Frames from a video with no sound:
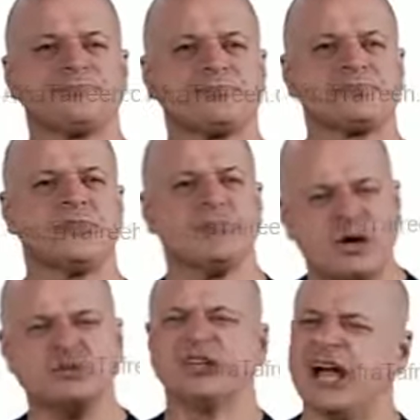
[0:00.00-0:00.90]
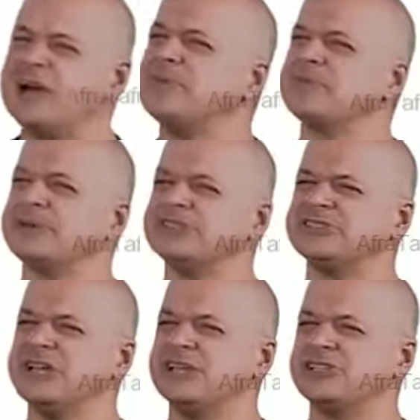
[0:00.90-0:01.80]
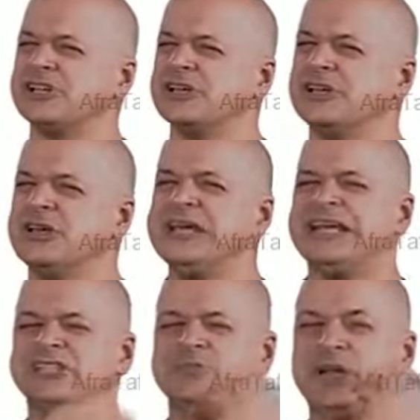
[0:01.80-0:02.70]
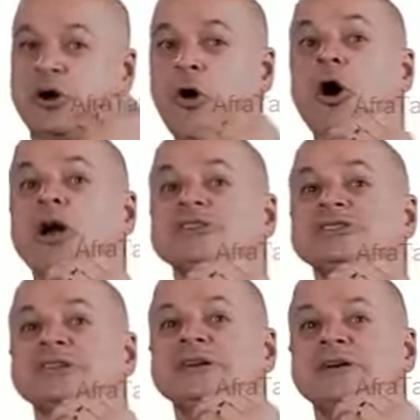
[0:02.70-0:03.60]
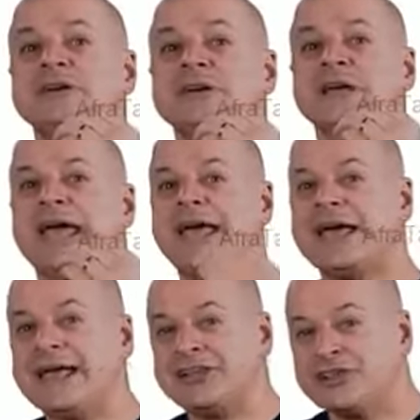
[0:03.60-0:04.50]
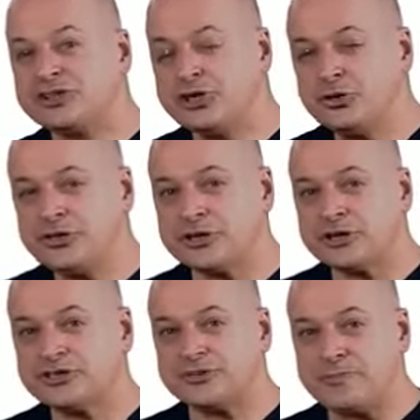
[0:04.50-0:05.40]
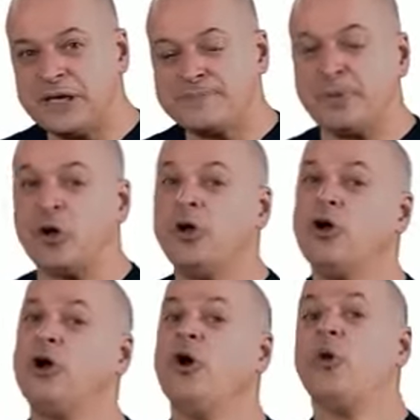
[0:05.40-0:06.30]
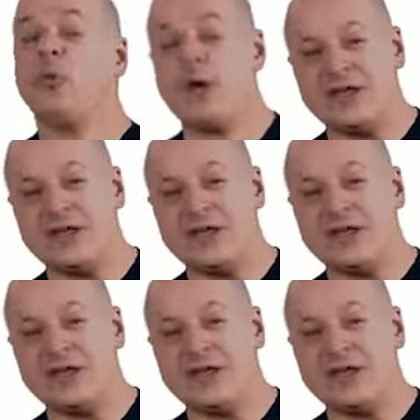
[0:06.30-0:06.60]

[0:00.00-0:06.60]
the most common presentation? Is because 2/3 of people with